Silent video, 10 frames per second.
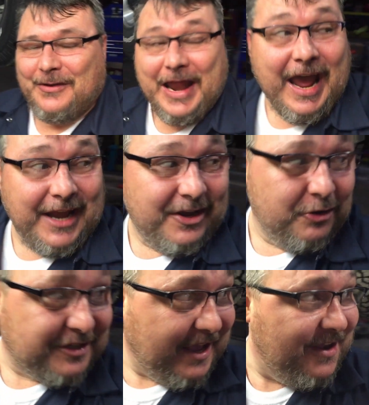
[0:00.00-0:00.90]
9
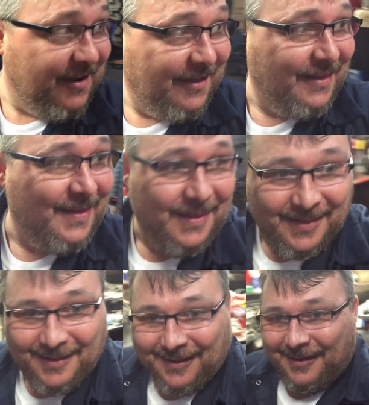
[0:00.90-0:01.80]
you said?
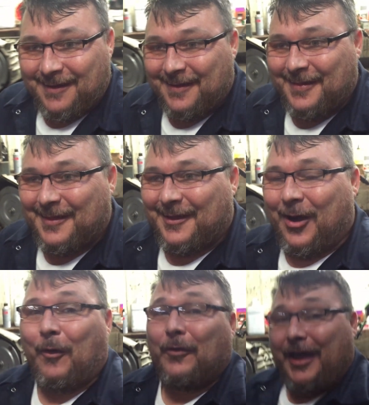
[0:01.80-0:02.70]

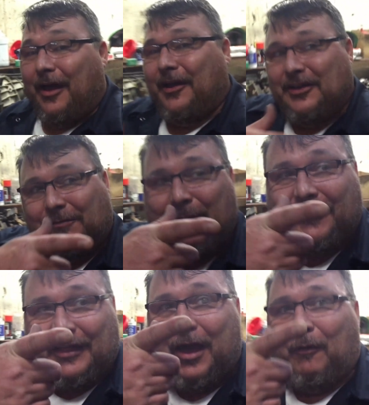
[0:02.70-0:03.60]
Oh yeah, he just
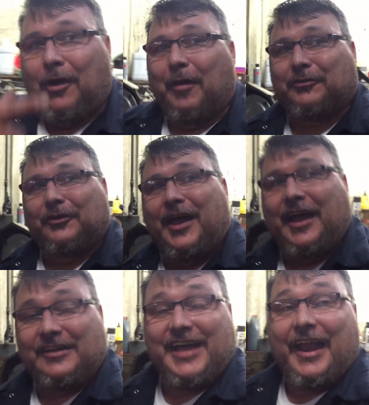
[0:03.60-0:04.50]
picked that one up. So yeah,
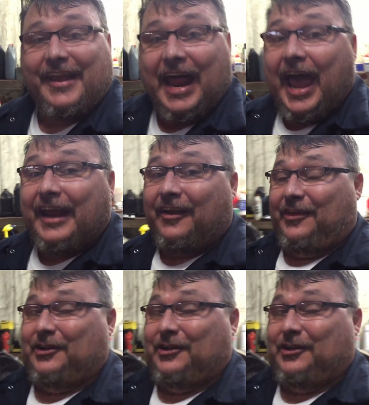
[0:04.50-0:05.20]
he's got 9 of